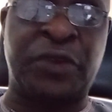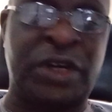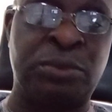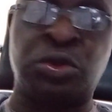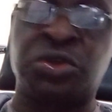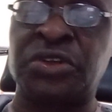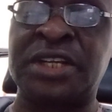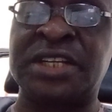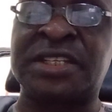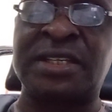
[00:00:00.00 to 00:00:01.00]
for them to
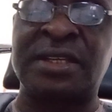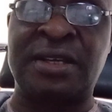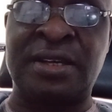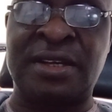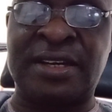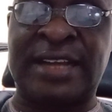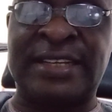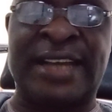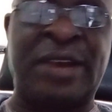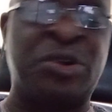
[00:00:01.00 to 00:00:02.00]
suggest
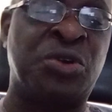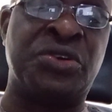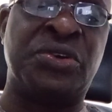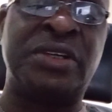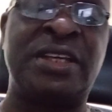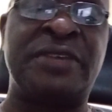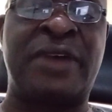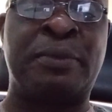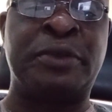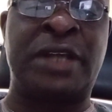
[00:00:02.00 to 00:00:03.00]
that they are not going to give
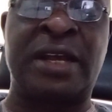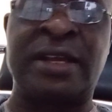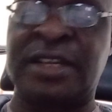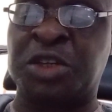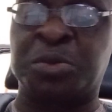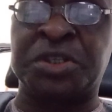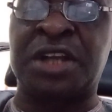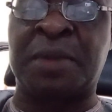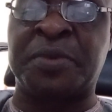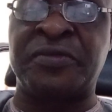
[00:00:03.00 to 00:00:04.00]
Abuja any
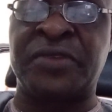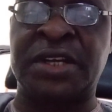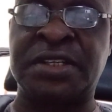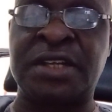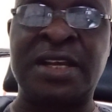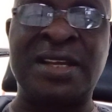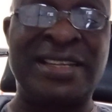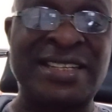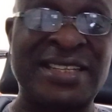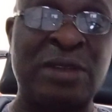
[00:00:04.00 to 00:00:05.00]
special privilege.
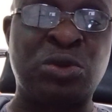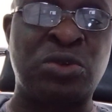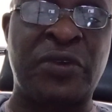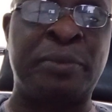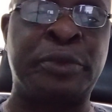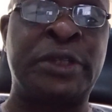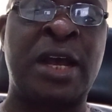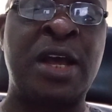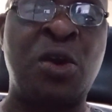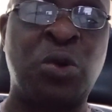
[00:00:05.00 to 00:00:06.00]
The status of
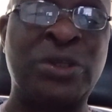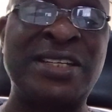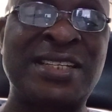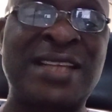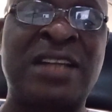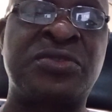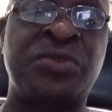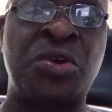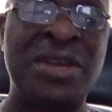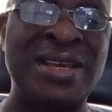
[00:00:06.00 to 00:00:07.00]
Abuja, what it stands
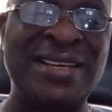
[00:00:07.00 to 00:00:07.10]
for,